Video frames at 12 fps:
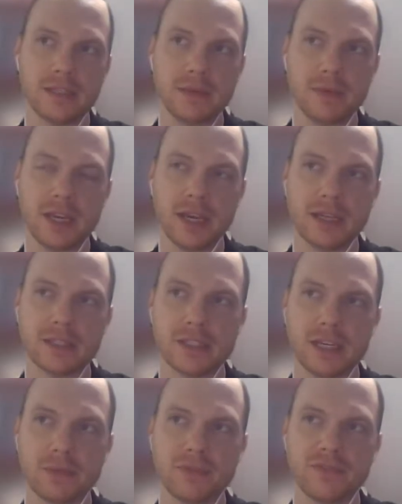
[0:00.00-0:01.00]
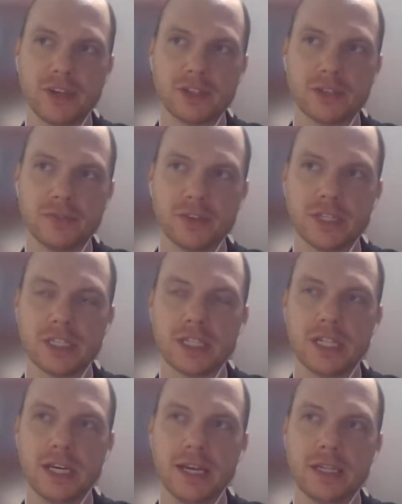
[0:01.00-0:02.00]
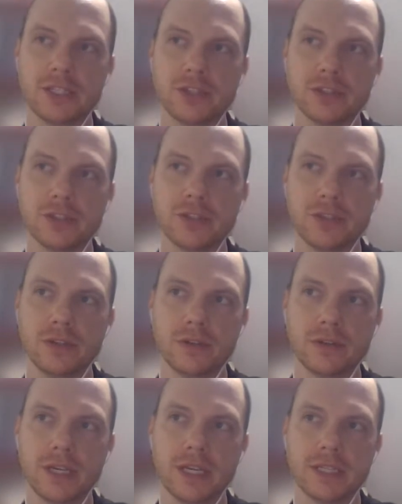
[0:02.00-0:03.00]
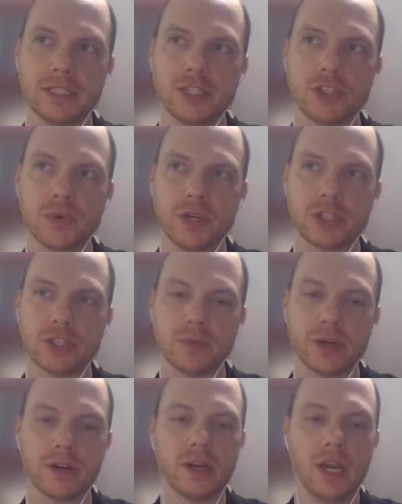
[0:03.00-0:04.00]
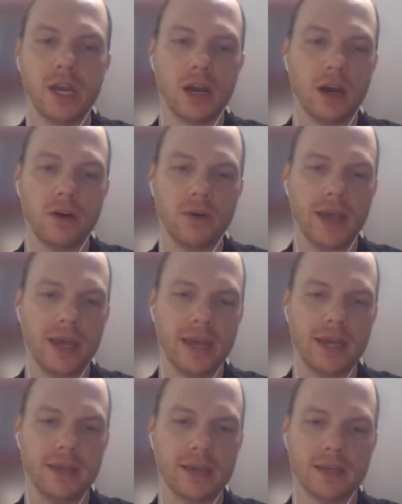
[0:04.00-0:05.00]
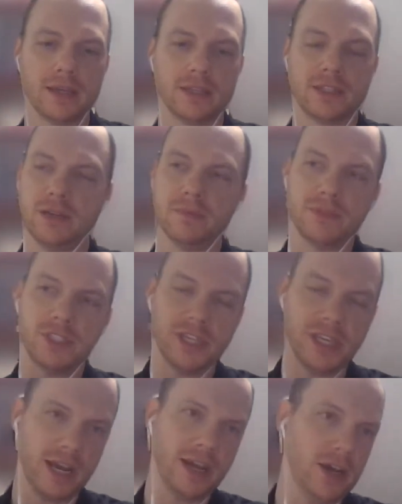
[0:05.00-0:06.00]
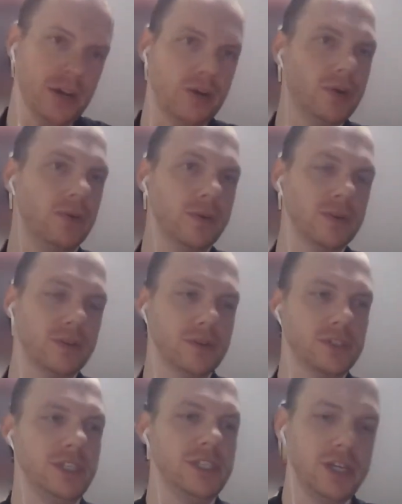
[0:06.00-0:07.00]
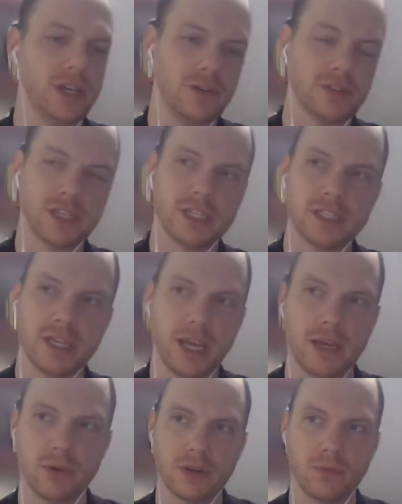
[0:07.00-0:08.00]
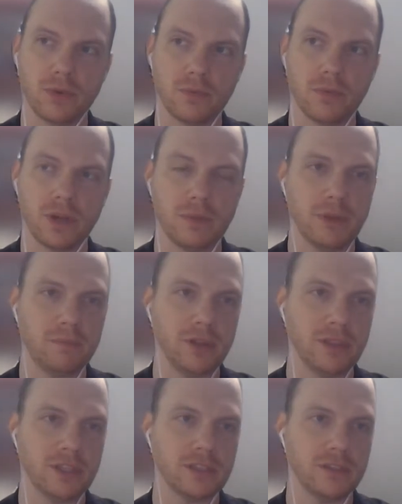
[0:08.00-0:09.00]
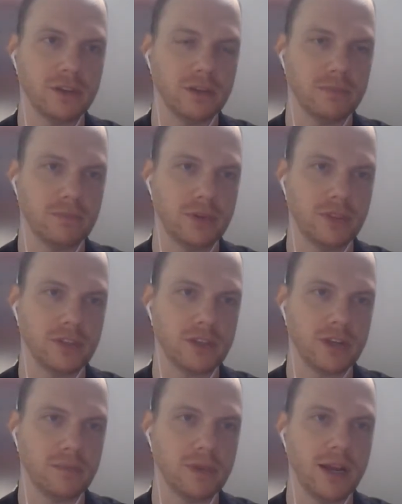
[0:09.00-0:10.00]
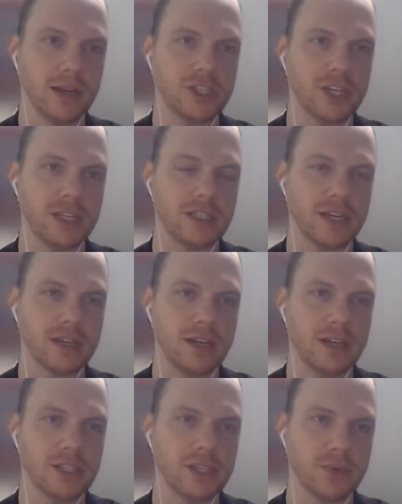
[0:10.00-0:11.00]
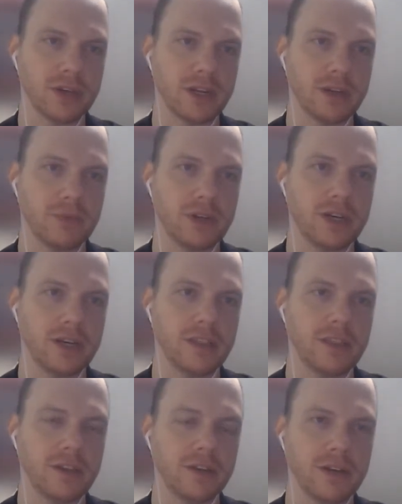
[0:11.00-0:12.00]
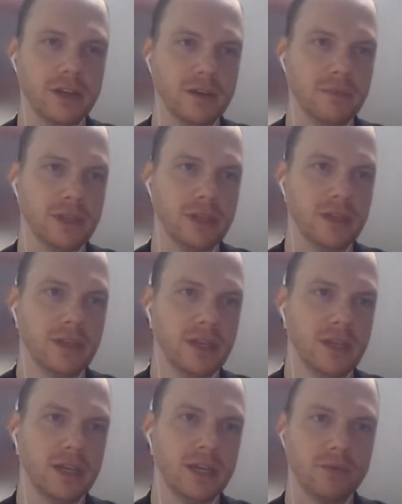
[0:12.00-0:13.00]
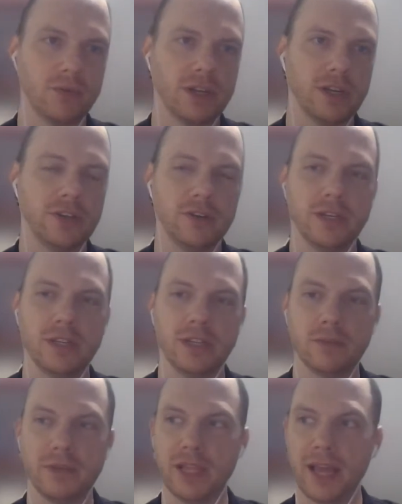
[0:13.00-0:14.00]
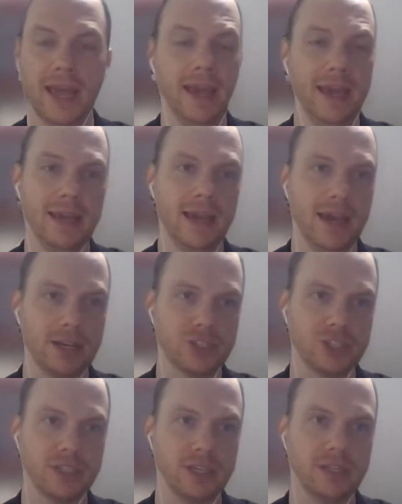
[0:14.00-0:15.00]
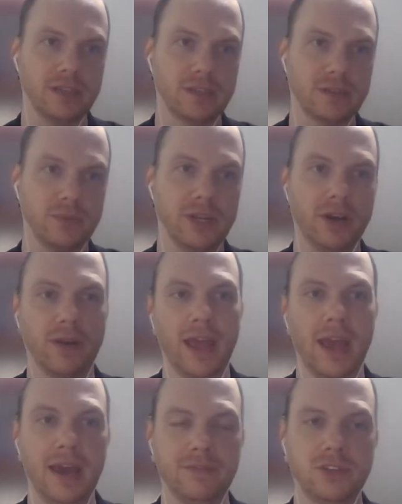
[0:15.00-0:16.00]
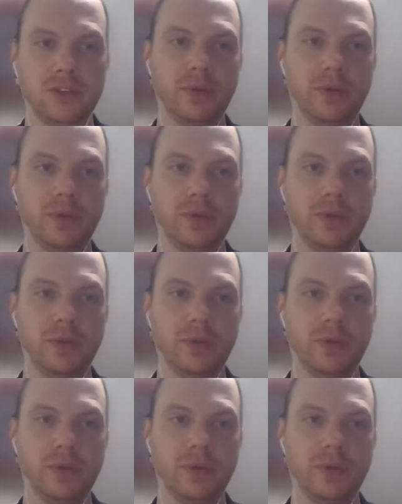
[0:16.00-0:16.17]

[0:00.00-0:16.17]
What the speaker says: DBA, as the data professional for these clients, you'll get in a situation where, oh, hey, some CIO or CTO is going to say, hey, going to be putting this, you're going to put this on a blockchain technology. We're going to put it on Ethereum and we're going to do it. You'd be like, hey, actually, we don't have to.